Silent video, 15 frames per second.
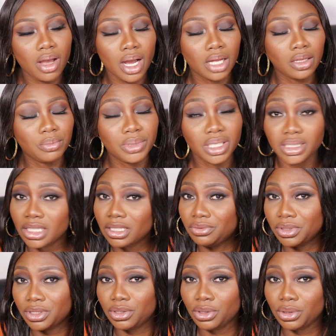an updated
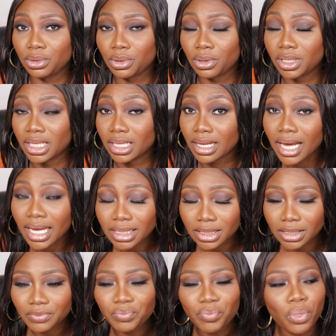video on
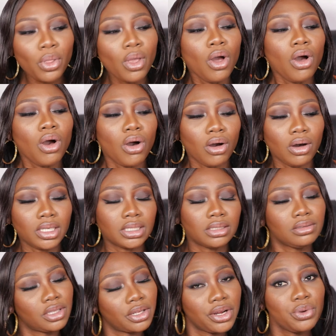that, on
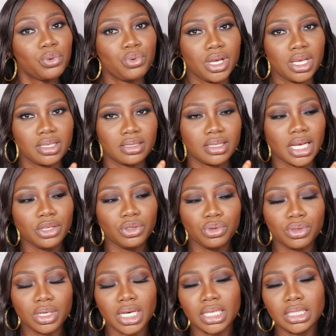3 ways that
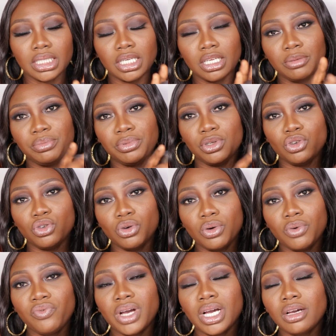you can keep your
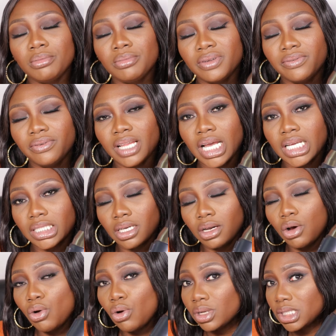vacuum flask
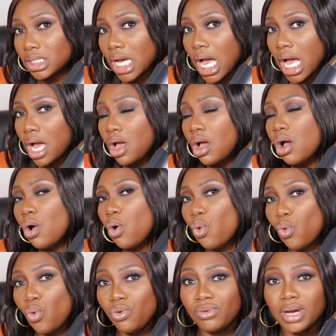hotter
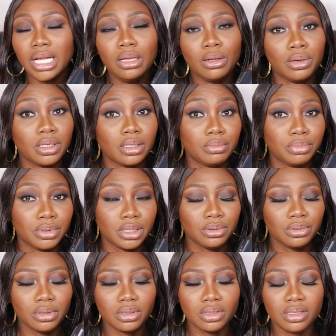over longer
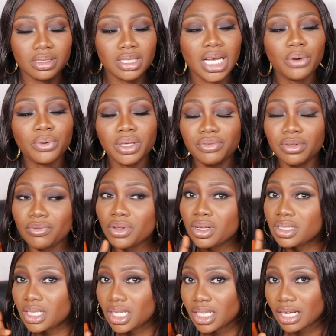periods. Now, if you've
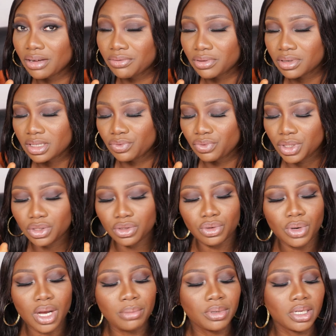not seen that first
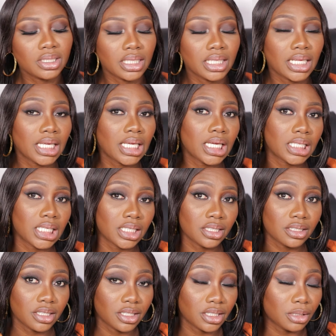video, I'm going to link it in
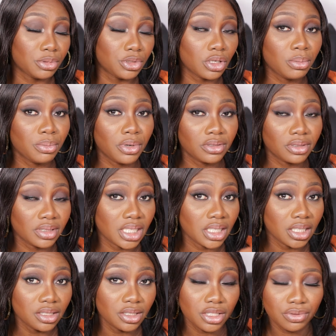the description box
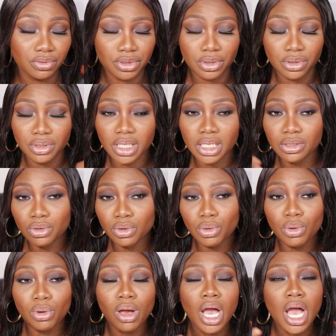underneath this video. You can
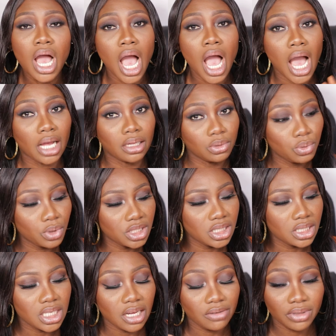go and watch
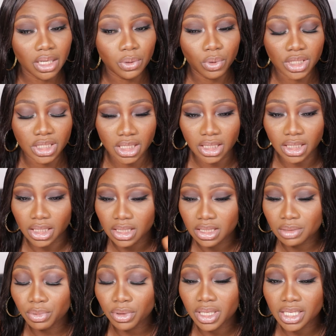it after watching
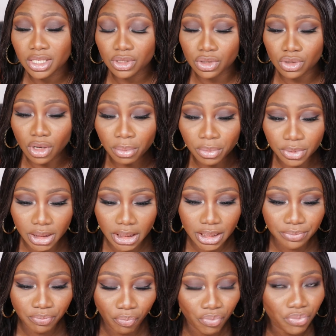this. But in
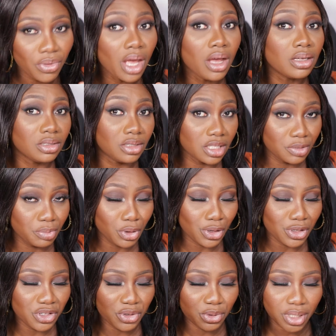summary, just
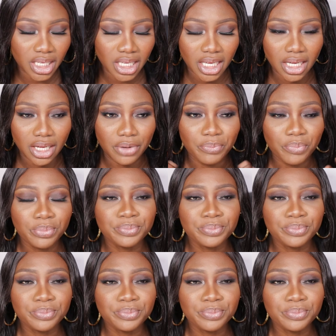because you are here,